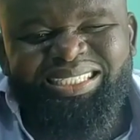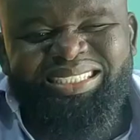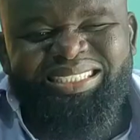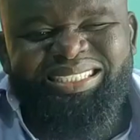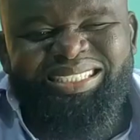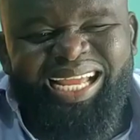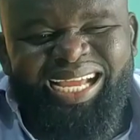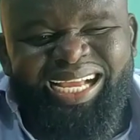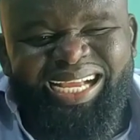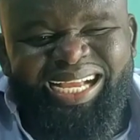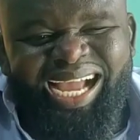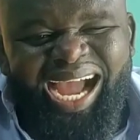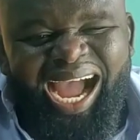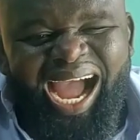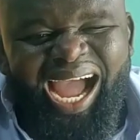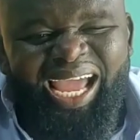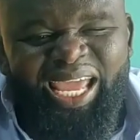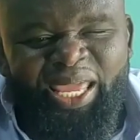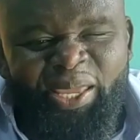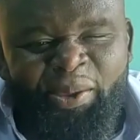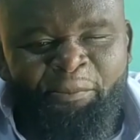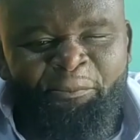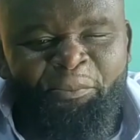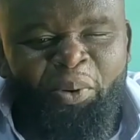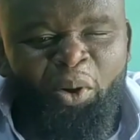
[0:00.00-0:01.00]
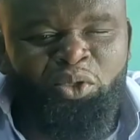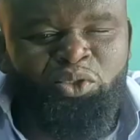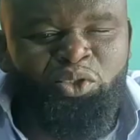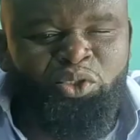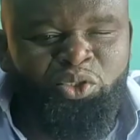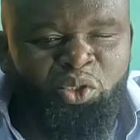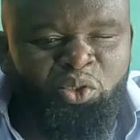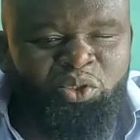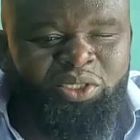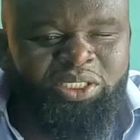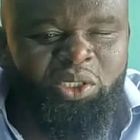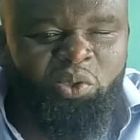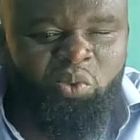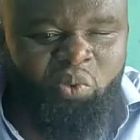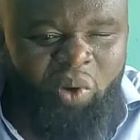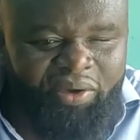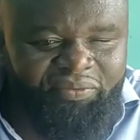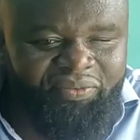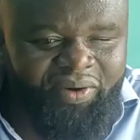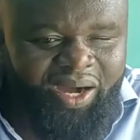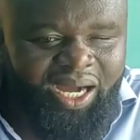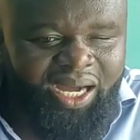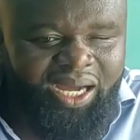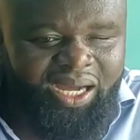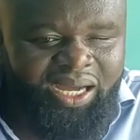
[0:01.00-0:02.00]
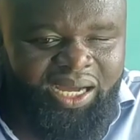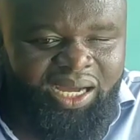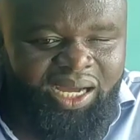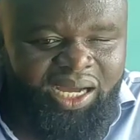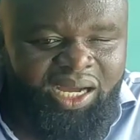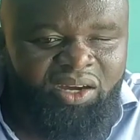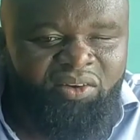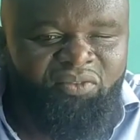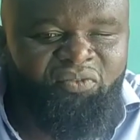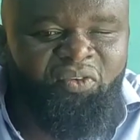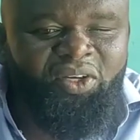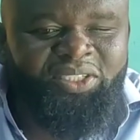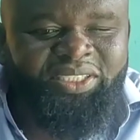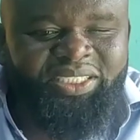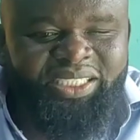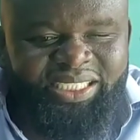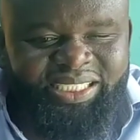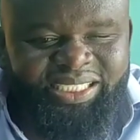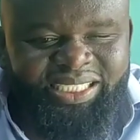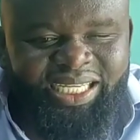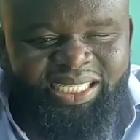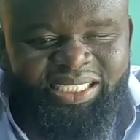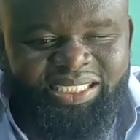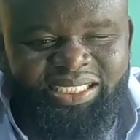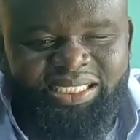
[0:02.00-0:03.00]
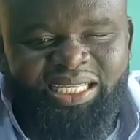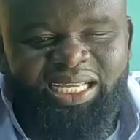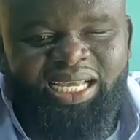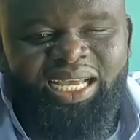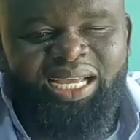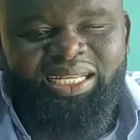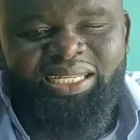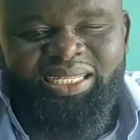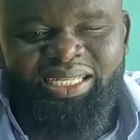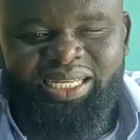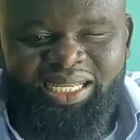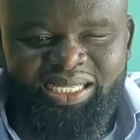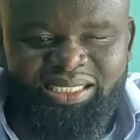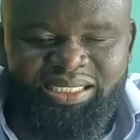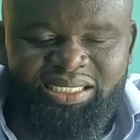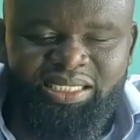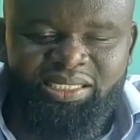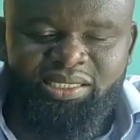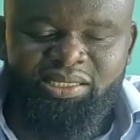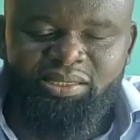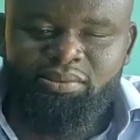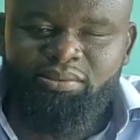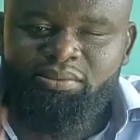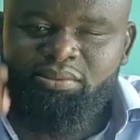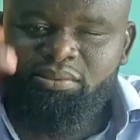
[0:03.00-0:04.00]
the car import duty waiver for teachers and nurses?